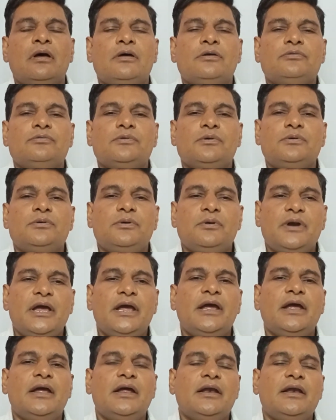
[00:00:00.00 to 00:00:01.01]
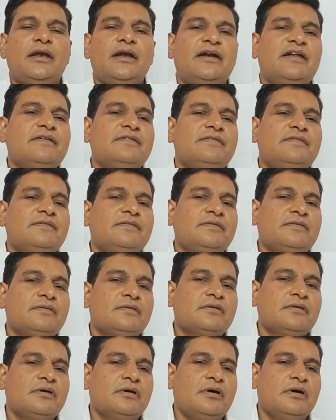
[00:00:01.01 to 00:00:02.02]
So today let us
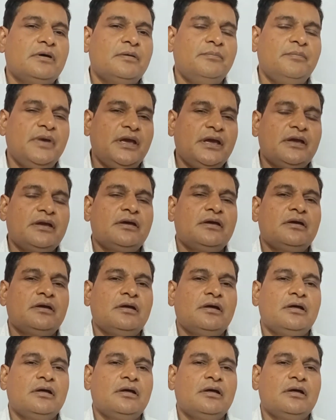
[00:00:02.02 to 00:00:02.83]
make